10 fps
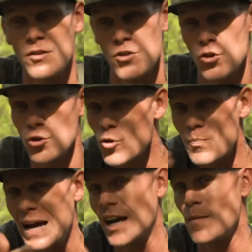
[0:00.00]
to shoot
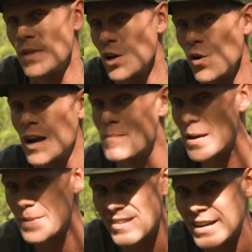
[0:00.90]
back up the line,
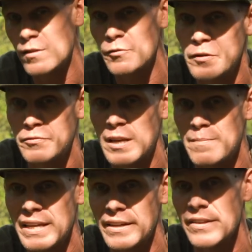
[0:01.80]
maybe 10 to 15
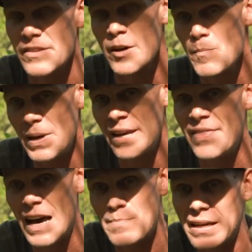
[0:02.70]
metres, pin
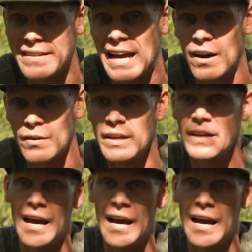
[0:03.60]
that bit down,